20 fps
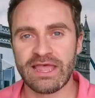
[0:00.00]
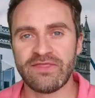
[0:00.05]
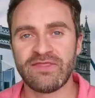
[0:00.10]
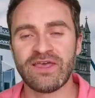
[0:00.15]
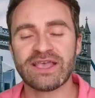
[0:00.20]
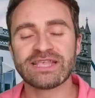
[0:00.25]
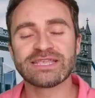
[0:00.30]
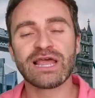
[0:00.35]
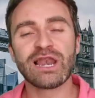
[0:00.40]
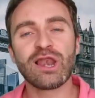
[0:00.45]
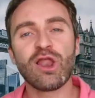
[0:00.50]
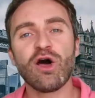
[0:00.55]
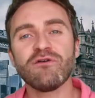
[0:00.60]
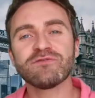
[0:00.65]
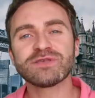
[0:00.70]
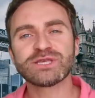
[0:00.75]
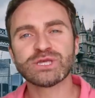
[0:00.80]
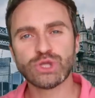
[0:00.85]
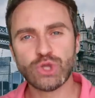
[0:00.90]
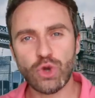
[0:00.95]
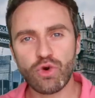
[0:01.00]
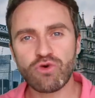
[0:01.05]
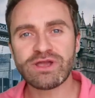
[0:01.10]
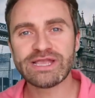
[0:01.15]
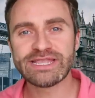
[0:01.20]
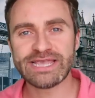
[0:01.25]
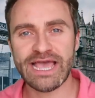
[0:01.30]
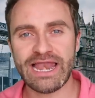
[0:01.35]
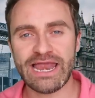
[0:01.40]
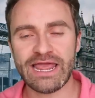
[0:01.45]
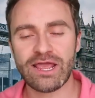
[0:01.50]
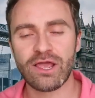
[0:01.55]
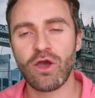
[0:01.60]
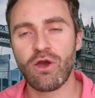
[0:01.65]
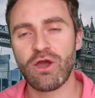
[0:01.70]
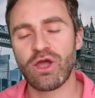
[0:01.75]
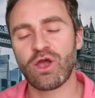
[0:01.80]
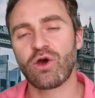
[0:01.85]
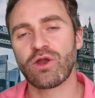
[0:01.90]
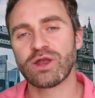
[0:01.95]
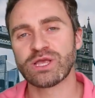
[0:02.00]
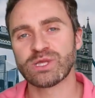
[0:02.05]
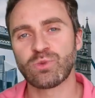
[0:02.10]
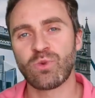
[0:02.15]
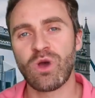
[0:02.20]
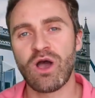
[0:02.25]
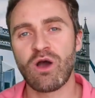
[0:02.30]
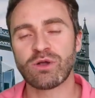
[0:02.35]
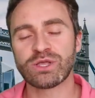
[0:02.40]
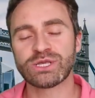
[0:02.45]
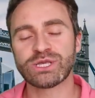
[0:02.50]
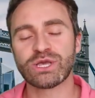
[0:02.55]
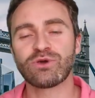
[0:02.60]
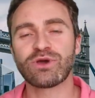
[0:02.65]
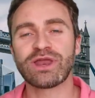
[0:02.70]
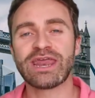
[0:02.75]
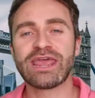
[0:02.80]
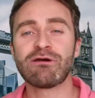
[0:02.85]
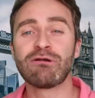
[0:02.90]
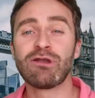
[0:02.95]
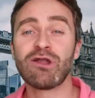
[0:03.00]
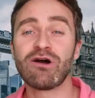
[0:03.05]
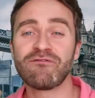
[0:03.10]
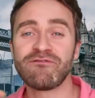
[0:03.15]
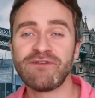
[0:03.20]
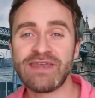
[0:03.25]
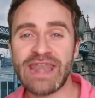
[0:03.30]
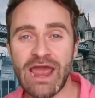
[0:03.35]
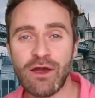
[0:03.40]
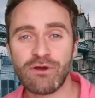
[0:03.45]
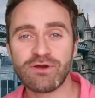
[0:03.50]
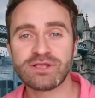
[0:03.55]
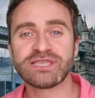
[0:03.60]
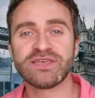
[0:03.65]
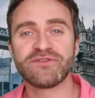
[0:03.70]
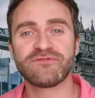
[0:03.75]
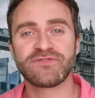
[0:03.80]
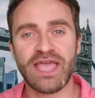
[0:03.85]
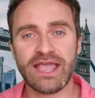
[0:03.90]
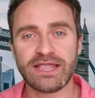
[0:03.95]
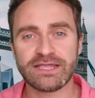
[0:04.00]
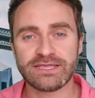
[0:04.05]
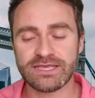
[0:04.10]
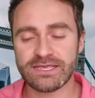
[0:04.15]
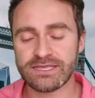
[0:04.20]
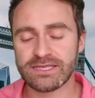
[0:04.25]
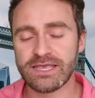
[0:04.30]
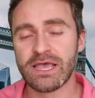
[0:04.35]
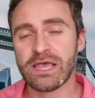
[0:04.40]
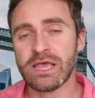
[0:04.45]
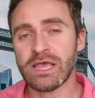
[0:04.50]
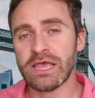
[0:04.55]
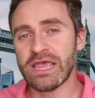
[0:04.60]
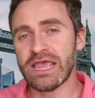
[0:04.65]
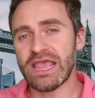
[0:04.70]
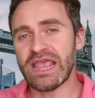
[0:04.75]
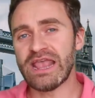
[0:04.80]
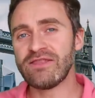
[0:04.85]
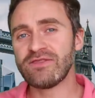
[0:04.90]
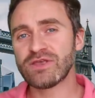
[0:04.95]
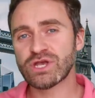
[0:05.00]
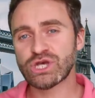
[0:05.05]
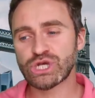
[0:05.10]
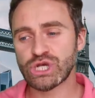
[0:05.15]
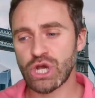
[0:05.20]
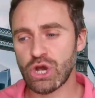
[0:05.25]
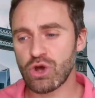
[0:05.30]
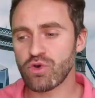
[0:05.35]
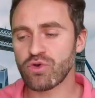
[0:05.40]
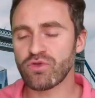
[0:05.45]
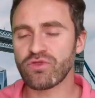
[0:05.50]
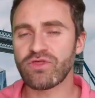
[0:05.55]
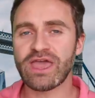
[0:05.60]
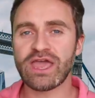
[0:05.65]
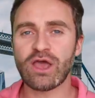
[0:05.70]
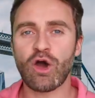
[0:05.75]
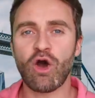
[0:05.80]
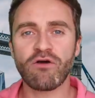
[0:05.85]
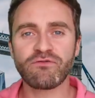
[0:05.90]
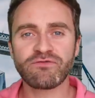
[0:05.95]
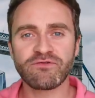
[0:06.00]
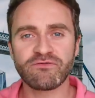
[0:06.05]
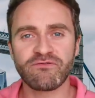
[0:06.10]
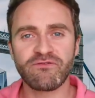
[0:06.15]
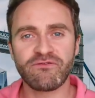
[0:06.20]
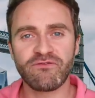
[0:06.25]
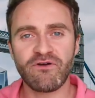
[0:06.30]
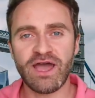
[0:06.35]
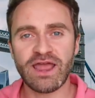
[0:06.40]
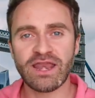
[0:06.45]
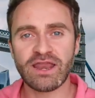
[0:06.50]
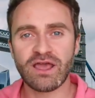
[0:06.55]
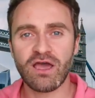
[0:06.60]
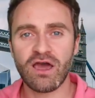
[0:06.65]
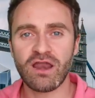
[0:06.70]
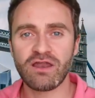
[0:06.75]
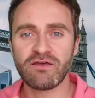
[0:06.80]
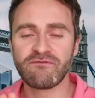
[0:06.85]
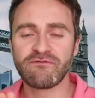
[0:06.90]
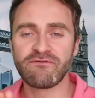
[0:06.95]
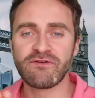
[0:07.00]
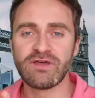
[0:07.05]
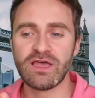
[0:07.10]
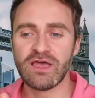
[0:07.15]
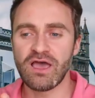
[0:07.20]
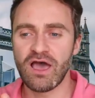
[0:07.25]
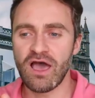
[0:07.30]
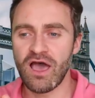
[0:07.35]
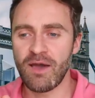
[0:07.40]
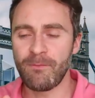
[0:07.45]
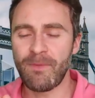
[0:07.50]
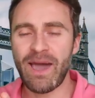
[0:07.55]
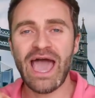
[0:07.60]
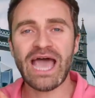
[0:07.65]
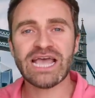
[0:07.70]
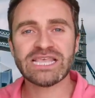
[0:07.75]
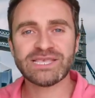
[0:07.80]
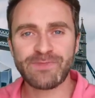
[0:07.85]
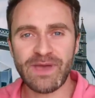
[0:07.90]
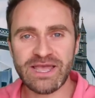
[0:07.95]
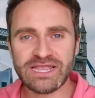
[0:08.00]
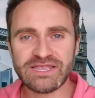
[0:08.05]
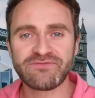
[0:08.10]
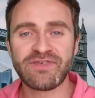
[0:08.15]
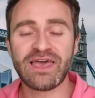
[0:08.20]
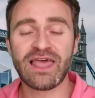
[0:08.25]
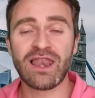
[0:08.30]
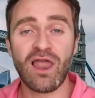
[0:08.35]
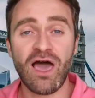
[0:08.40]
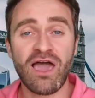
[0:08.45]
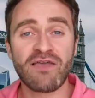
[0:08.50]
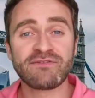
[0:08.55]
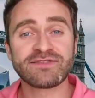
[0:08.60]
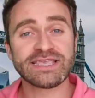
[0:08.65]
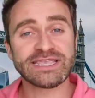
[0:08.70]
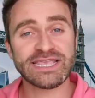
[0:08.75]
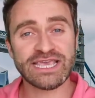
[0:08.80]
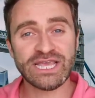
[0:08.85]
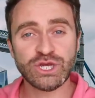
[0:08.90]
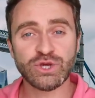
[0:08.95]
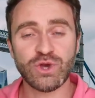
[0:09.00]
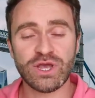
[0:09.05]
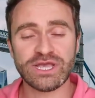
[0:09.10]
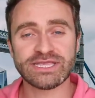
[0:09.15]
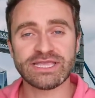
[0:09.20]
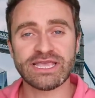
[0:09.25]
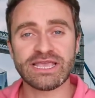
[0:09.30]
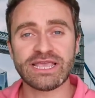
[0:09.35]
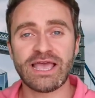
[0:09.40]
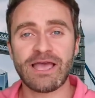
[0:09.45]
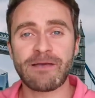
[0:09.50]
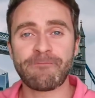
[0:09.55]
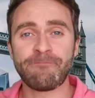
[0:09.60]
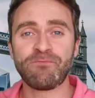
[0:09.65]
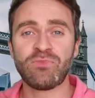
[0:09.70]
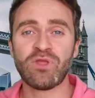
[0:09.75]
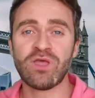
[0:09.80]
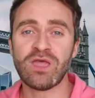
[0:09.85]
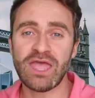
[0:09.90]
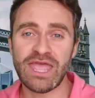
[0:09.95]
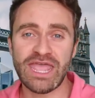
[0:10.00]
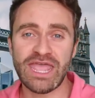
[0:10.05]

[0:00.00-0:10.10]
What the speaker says: There's a lot of storytelling going on as well, and so you're going to hear a lot of narrative tenses. In the show, they often find a kind of aspect of their lives that's interesting, and